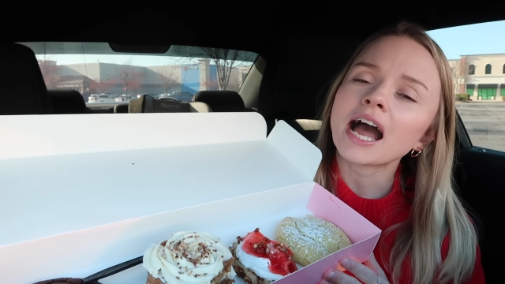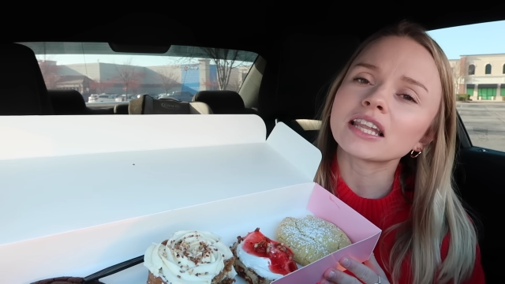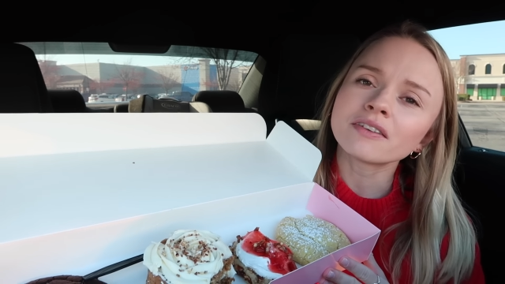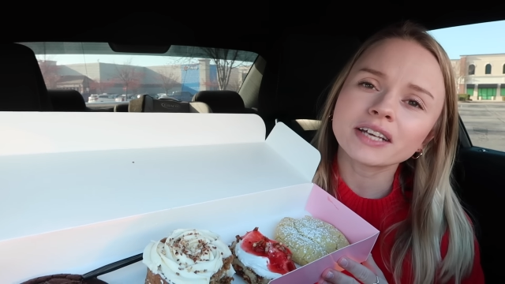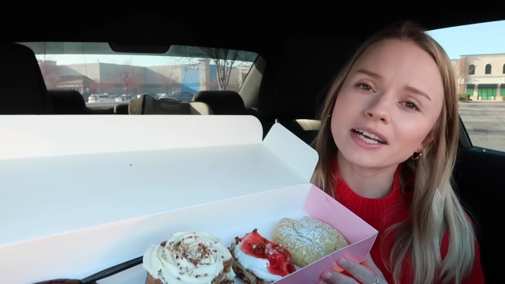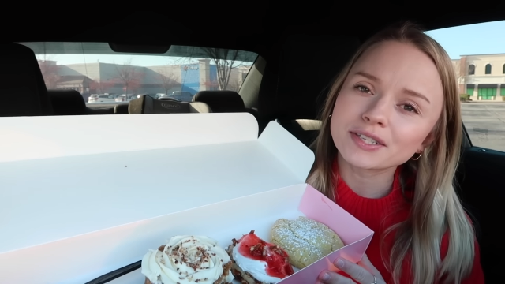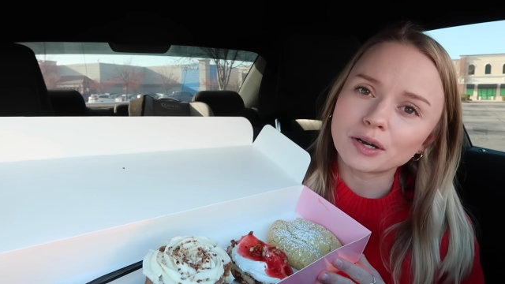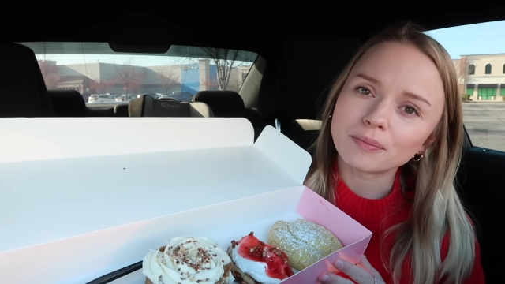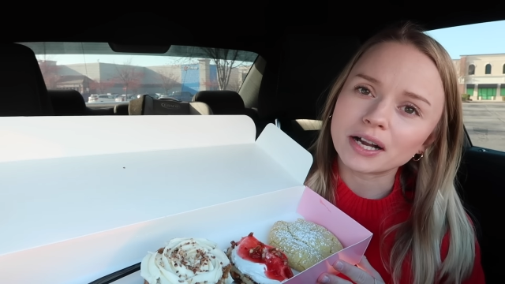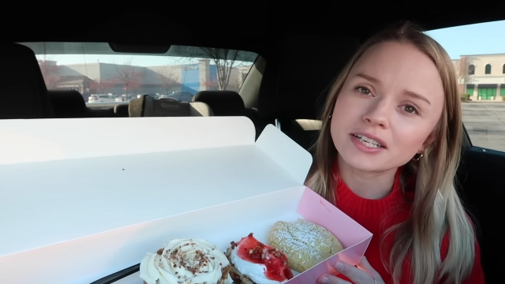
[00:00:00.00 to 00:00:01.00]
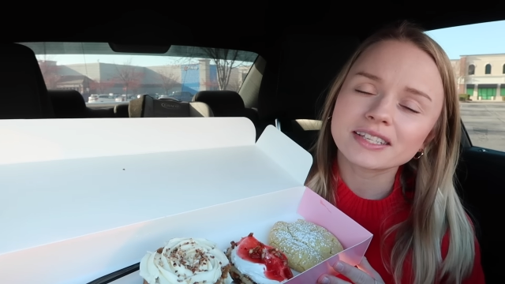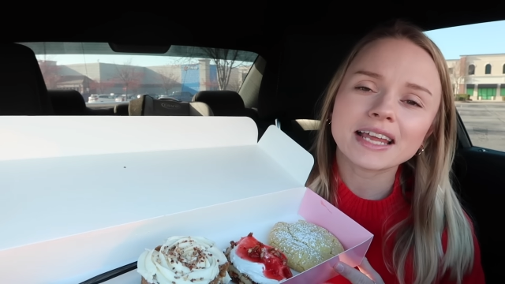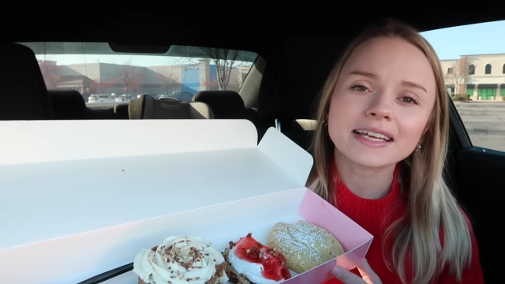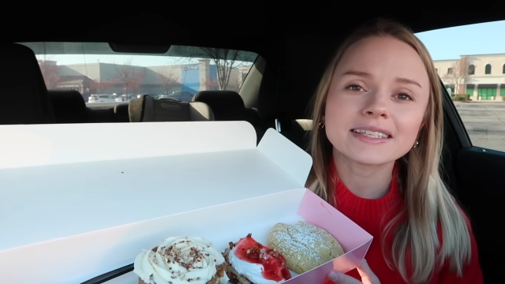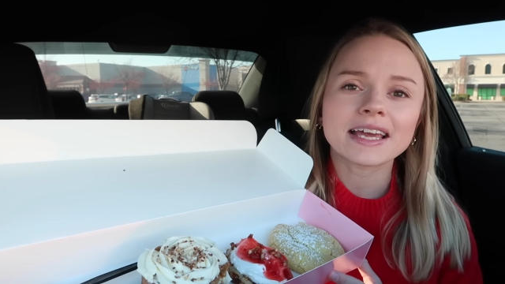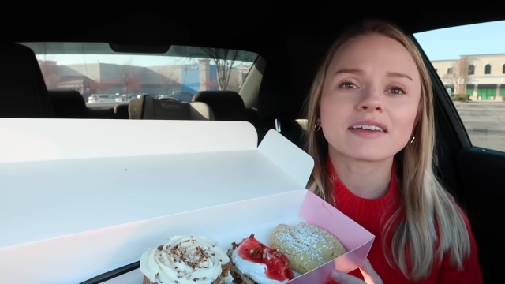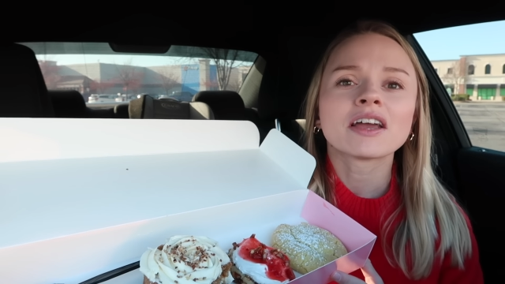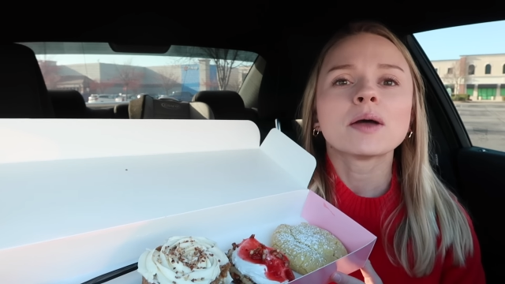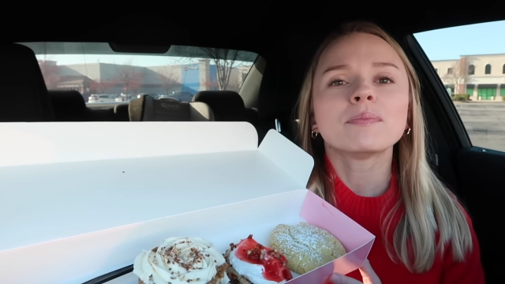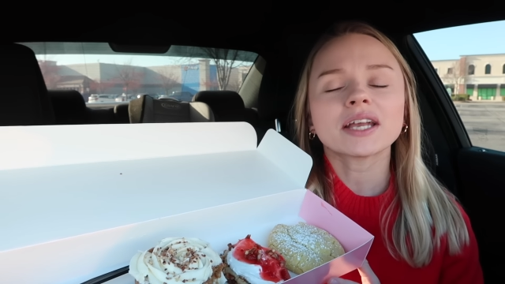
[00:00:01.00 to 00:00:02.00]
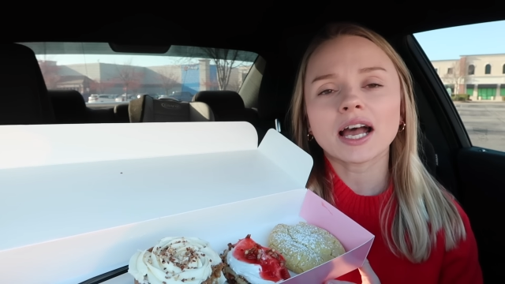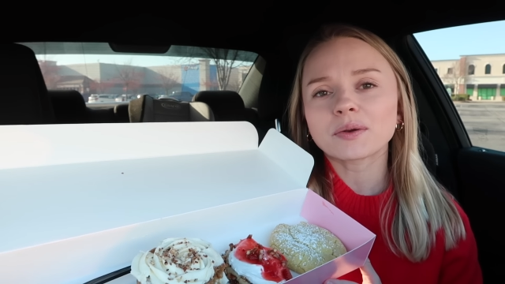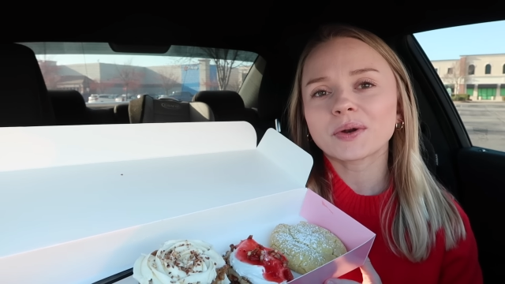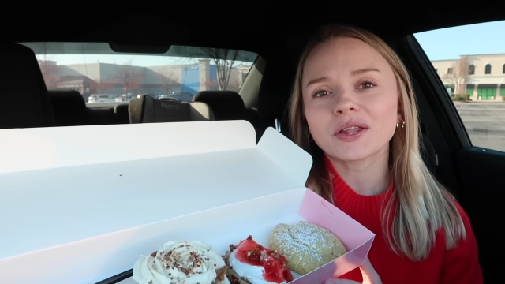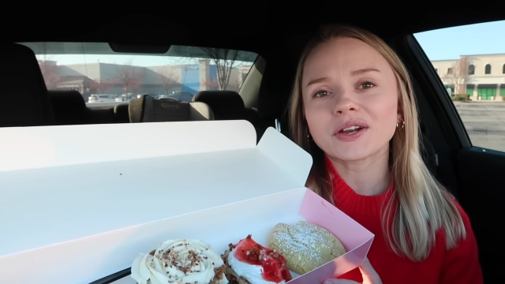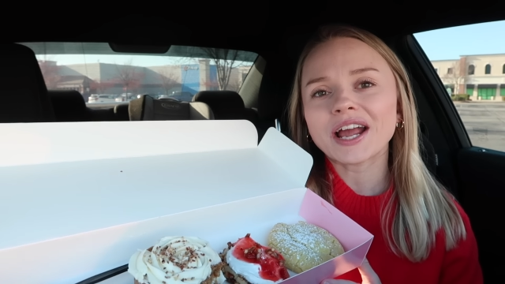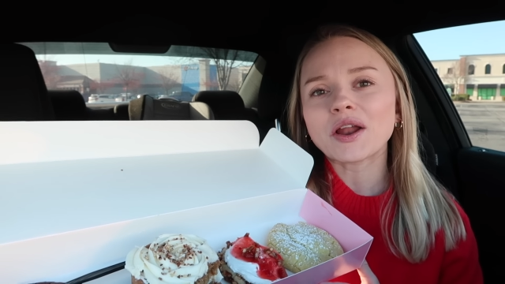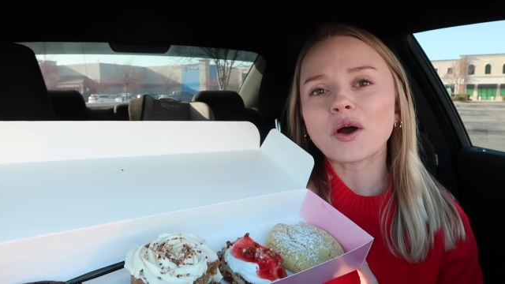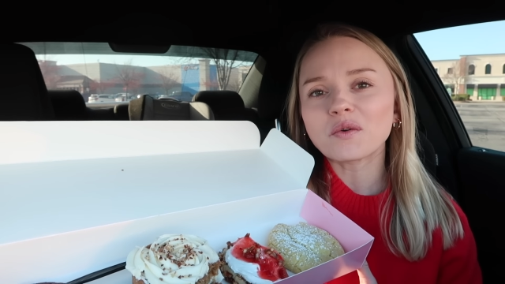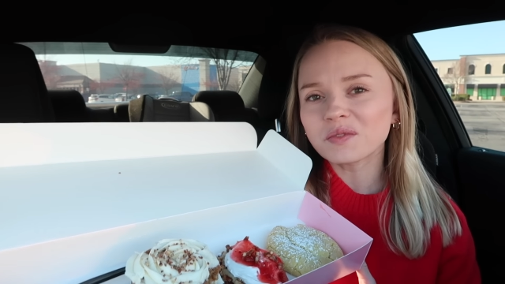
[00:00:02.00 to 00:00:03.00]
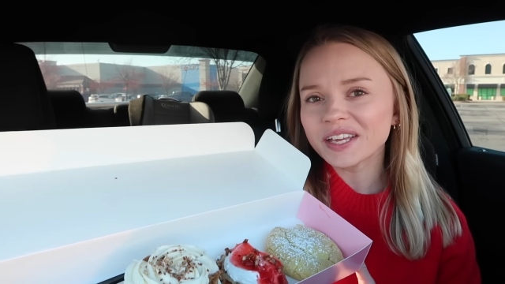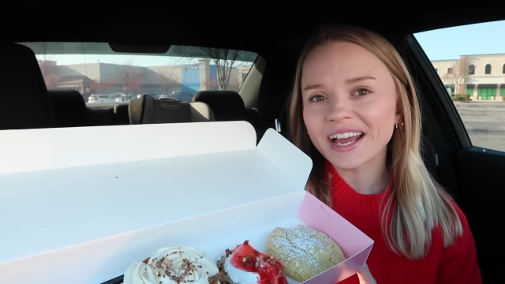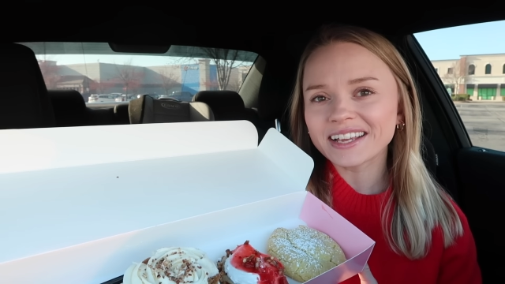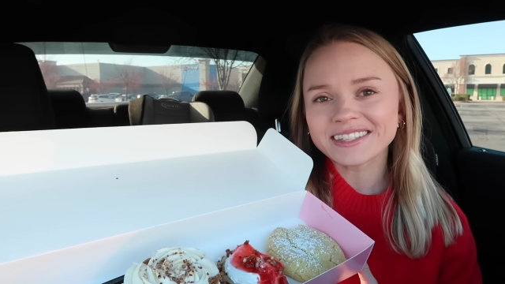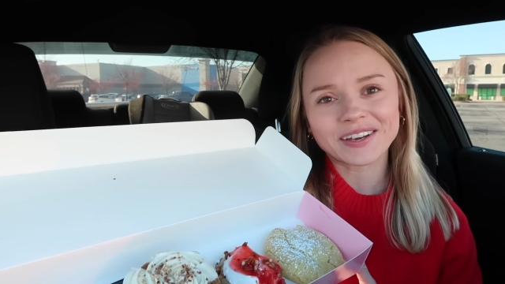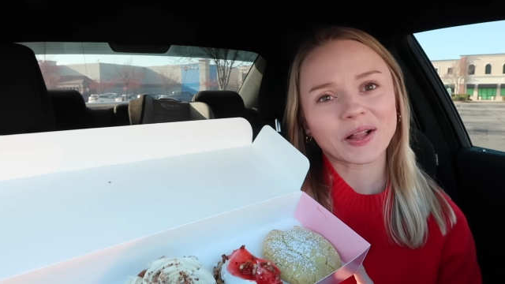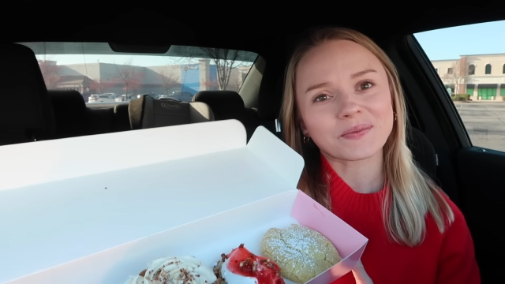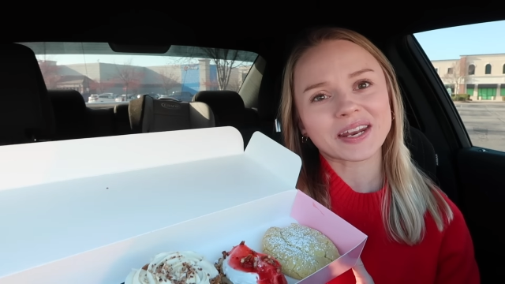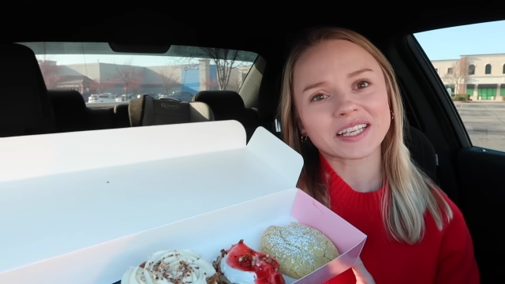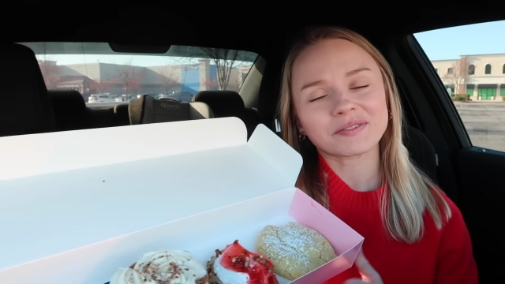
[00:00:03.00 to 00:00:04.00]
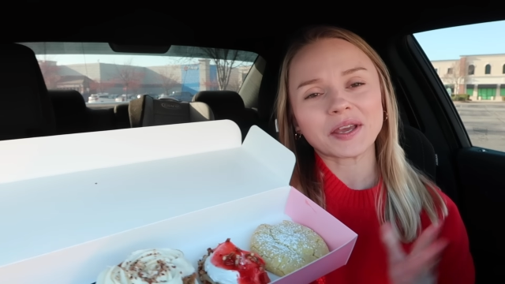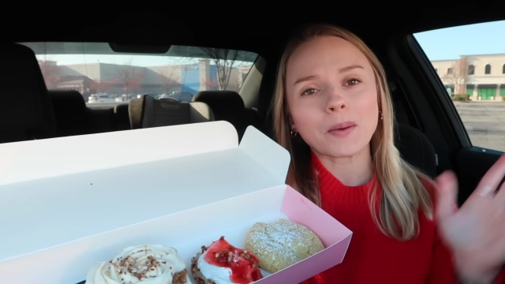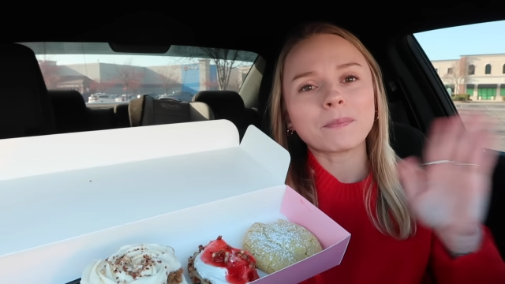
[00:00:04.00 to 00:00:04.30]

I love you guys so much. Stay safe, be kind to one another, and hopefully I see you all in my next video.